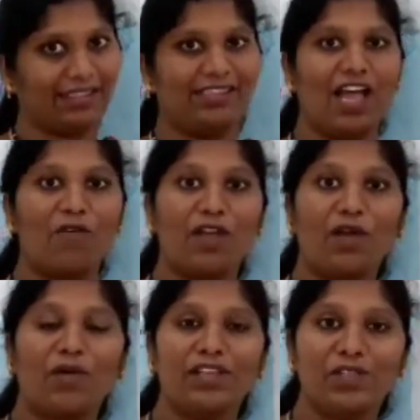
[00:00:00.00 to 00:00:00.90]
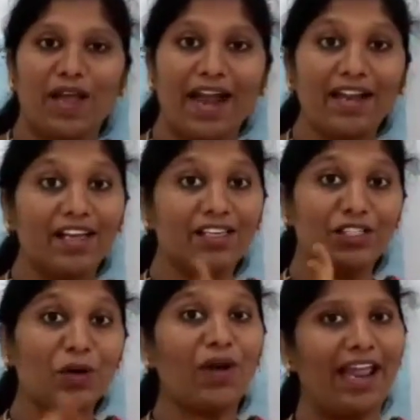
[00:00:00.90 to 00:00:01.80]
Now we are going to add
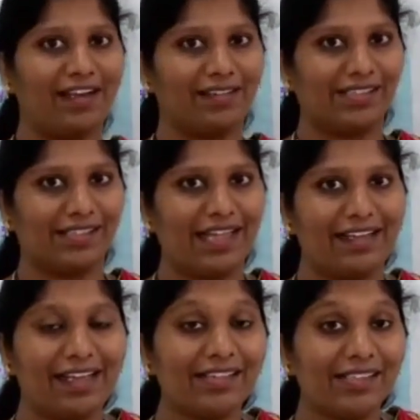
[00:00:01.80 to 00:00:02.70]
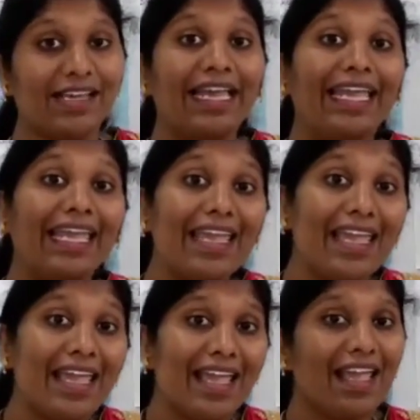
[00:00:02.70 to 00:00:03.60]
two letters, that is
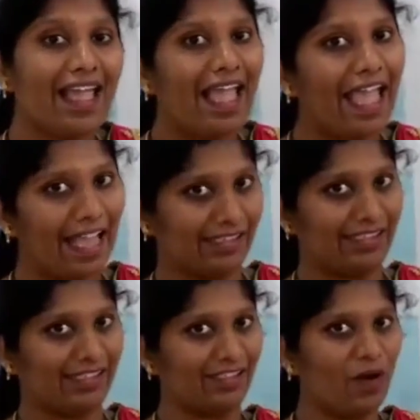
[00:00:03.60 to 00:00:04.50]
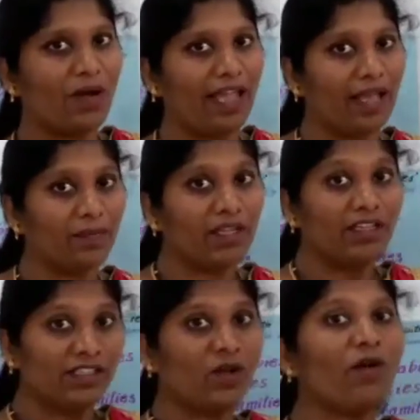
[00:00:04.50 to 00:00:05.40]
ES. Okay.
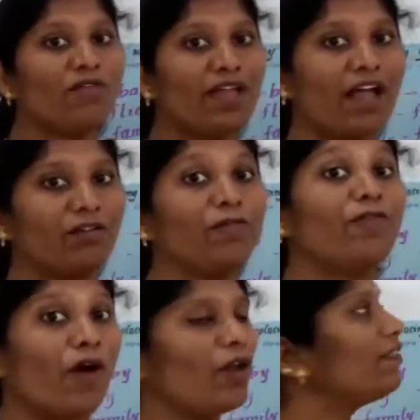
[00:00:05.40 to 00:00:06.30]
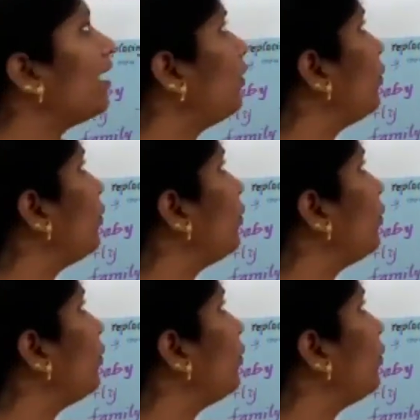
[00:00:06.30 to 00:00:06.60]
So we have to follow that